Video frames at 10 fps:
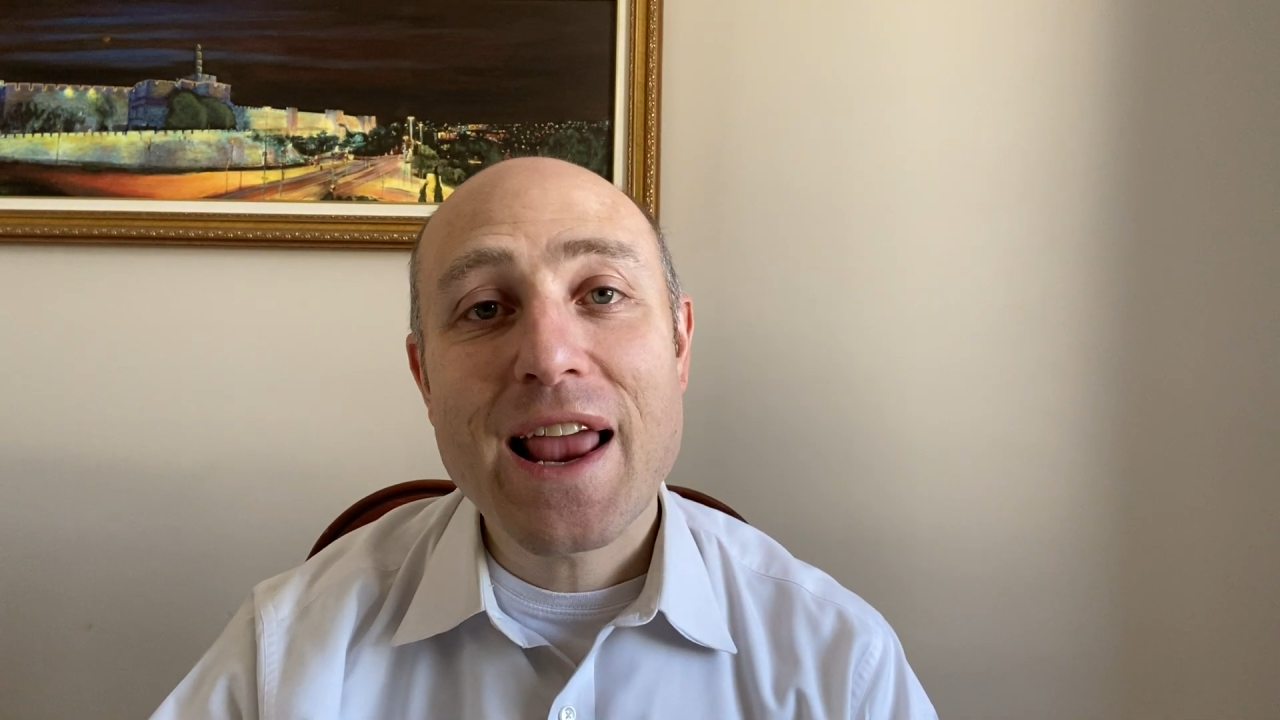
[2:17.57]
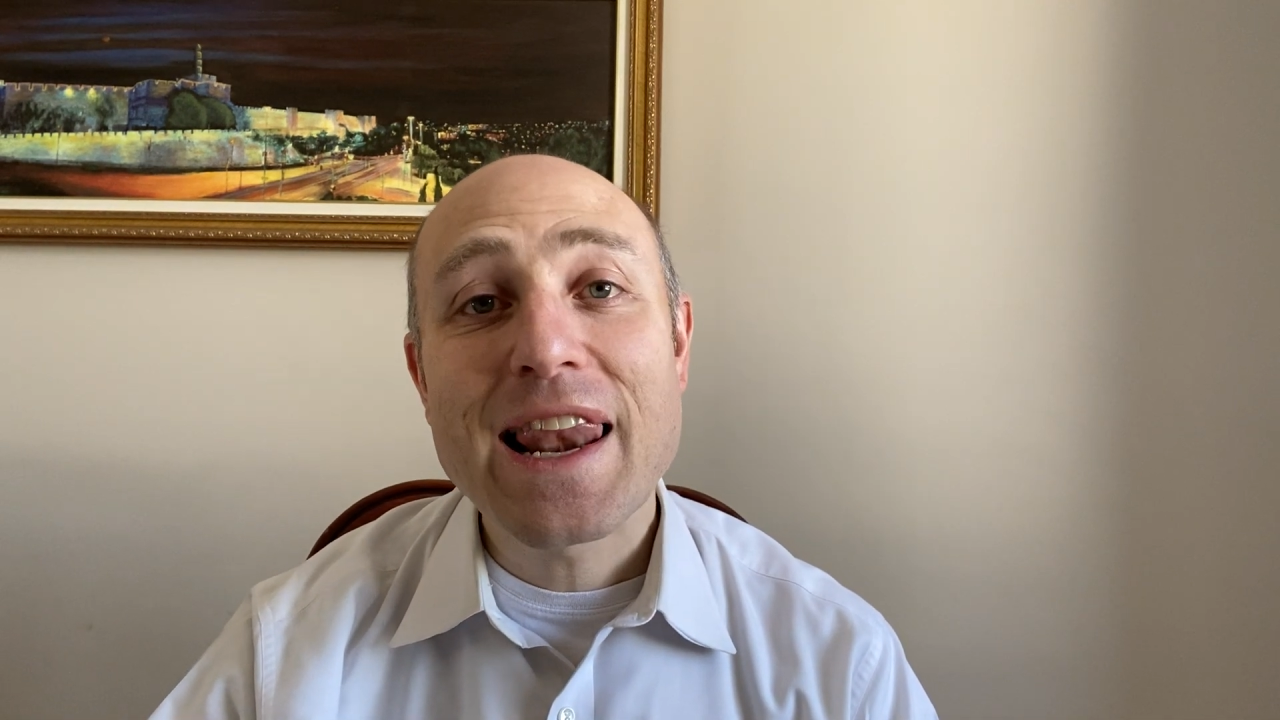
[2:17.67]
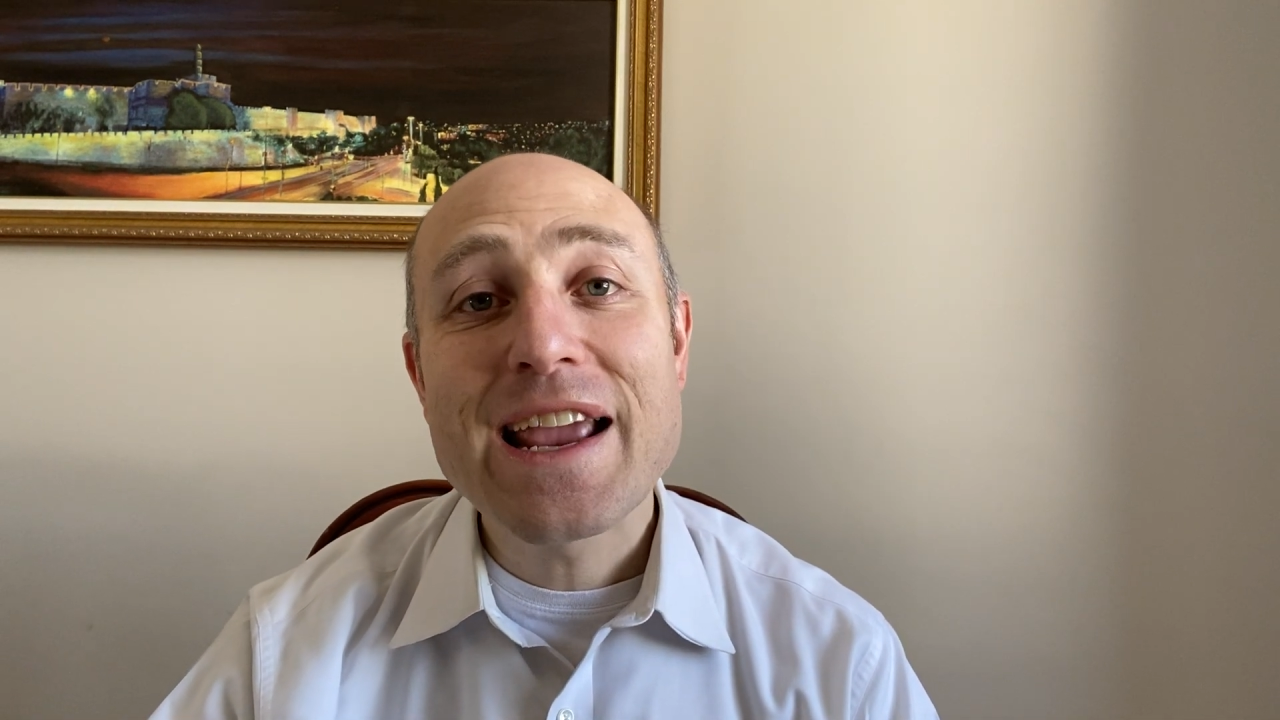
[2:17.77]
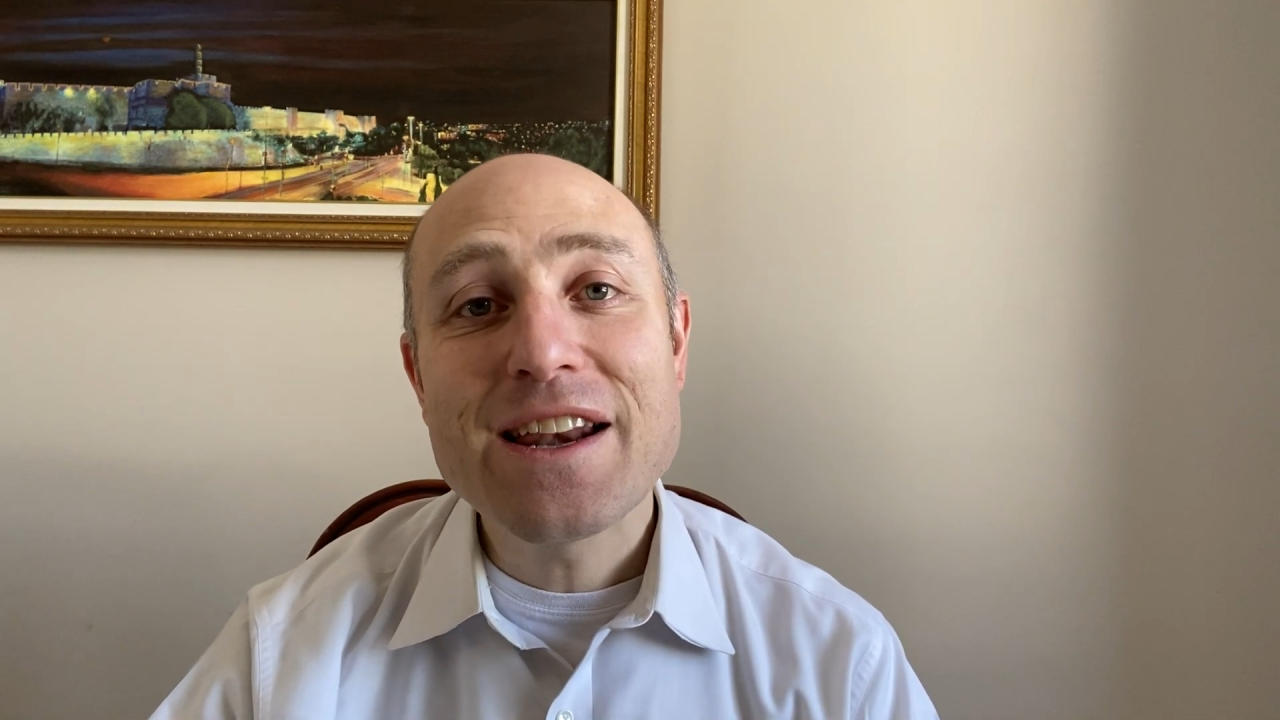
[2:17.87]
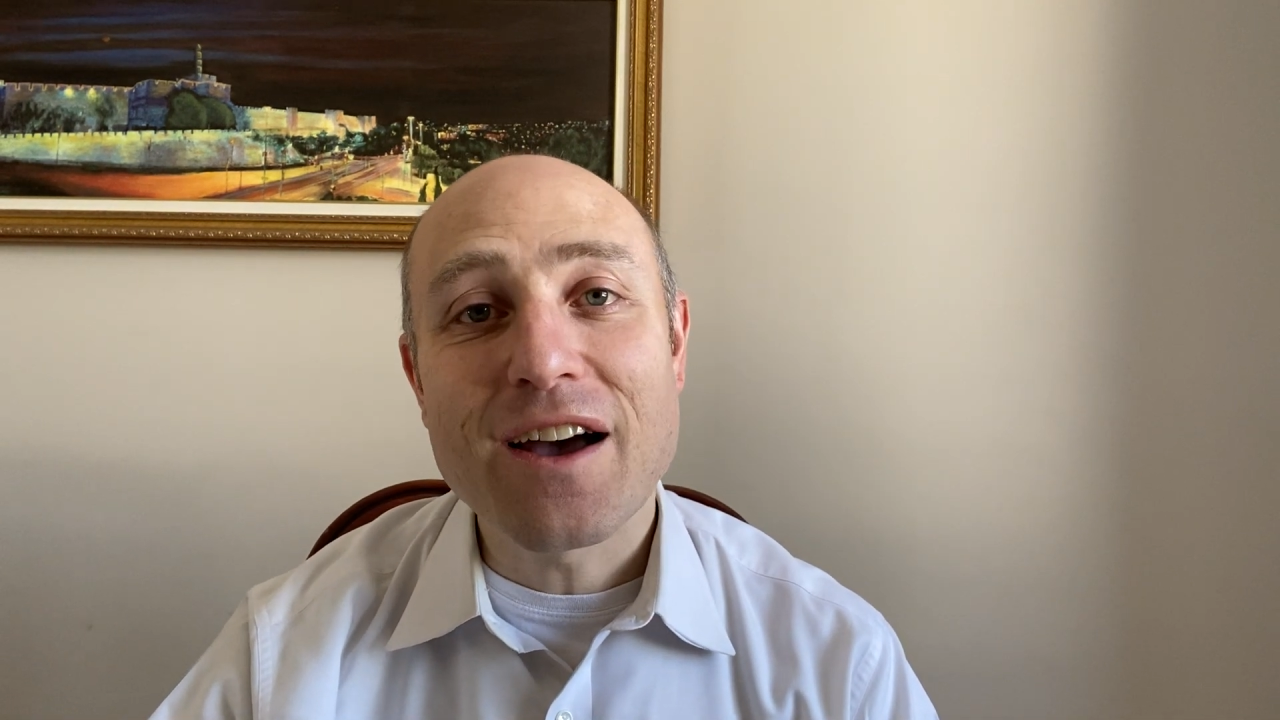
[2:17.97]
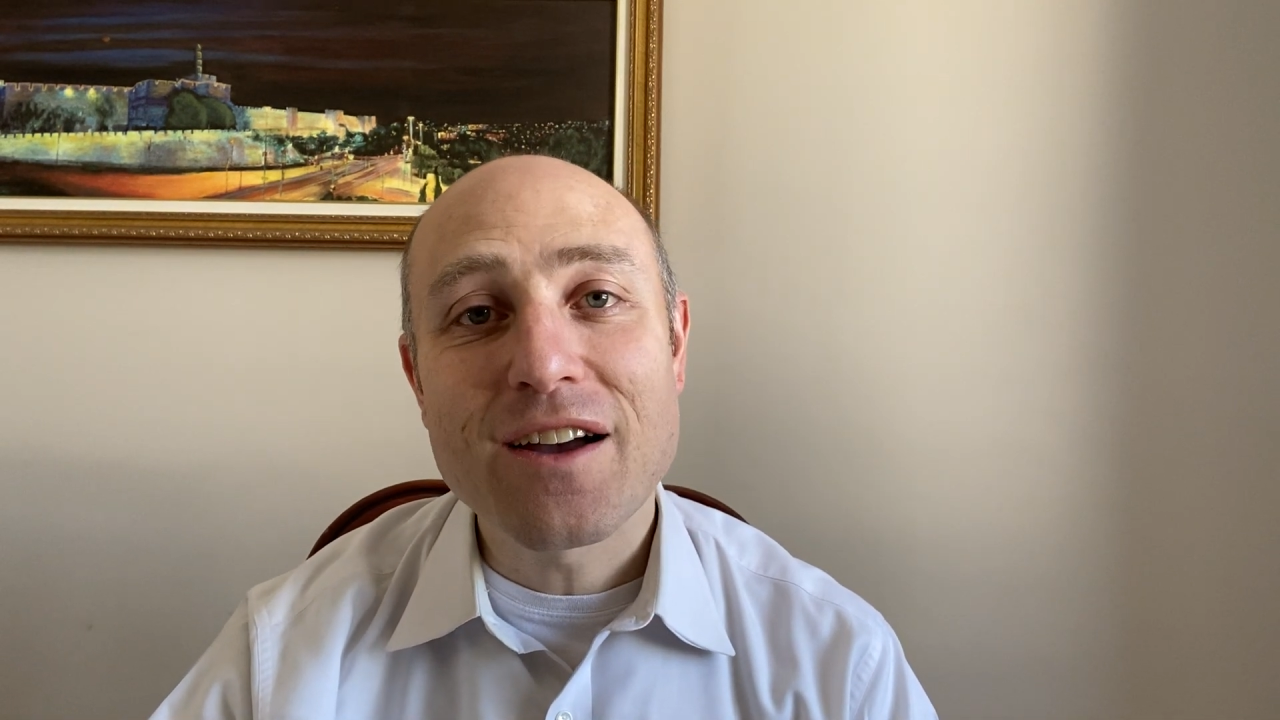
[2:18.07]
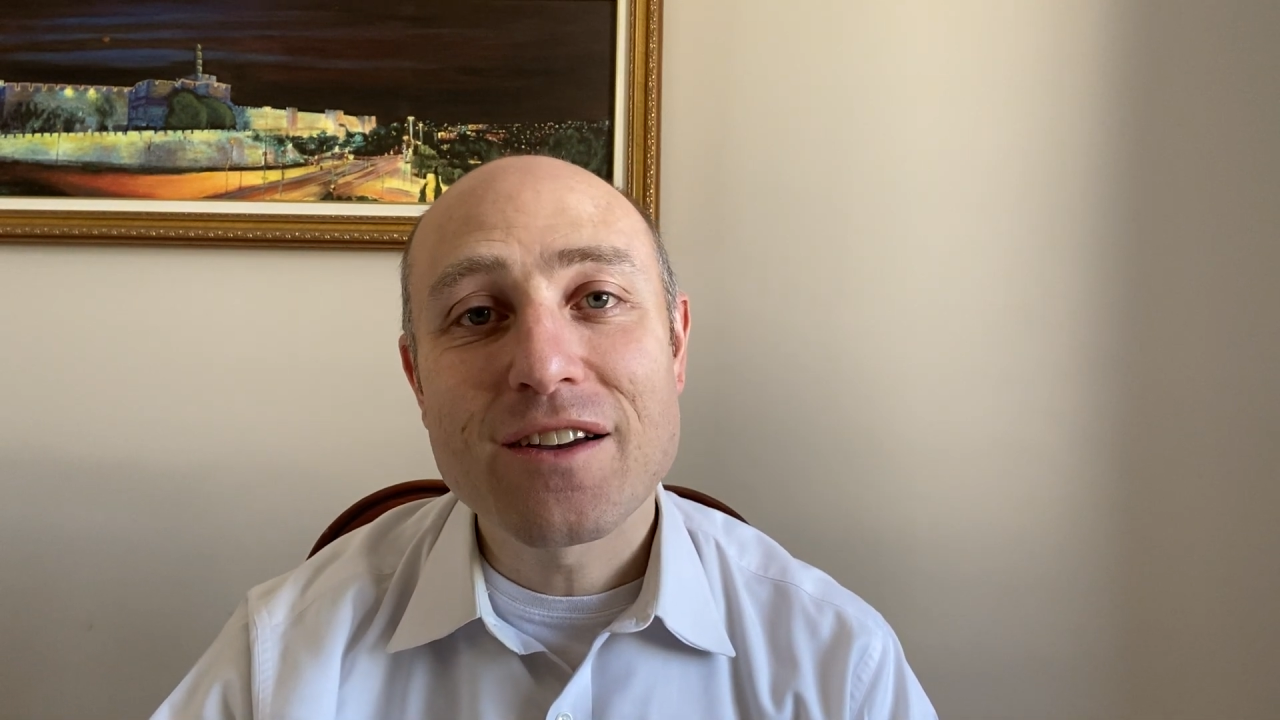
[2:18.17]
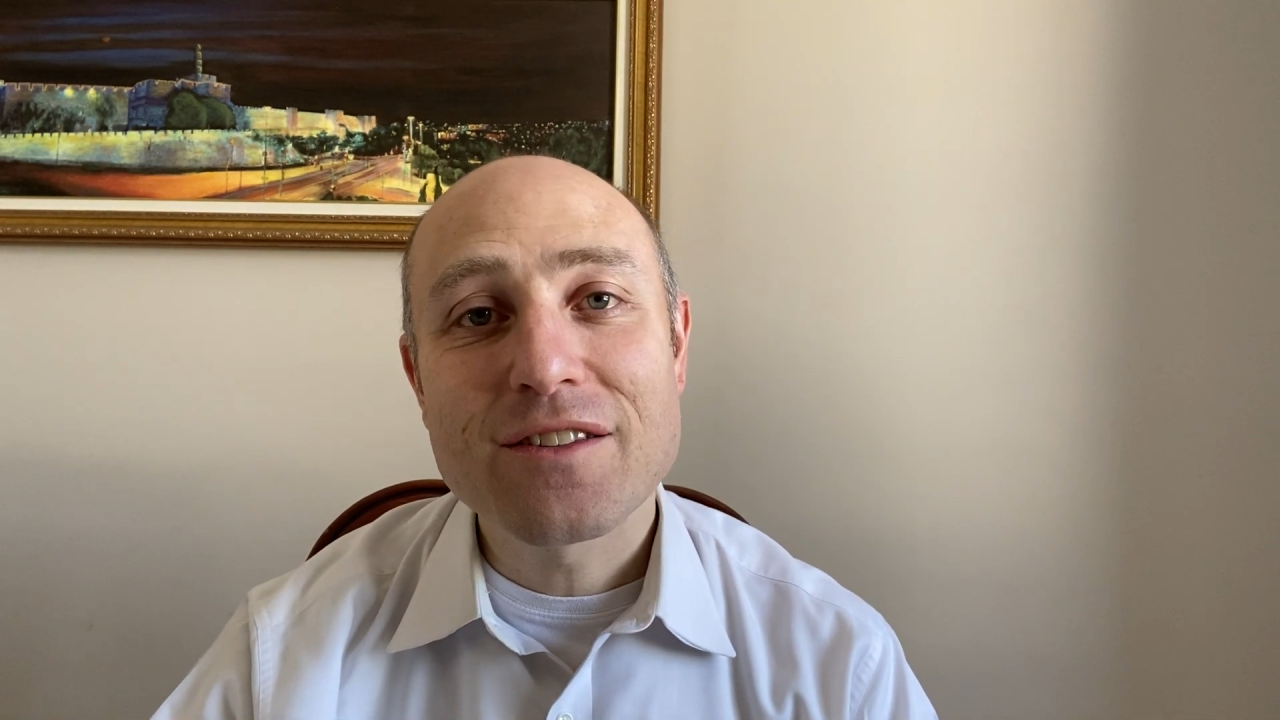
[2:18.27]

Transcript: Lena,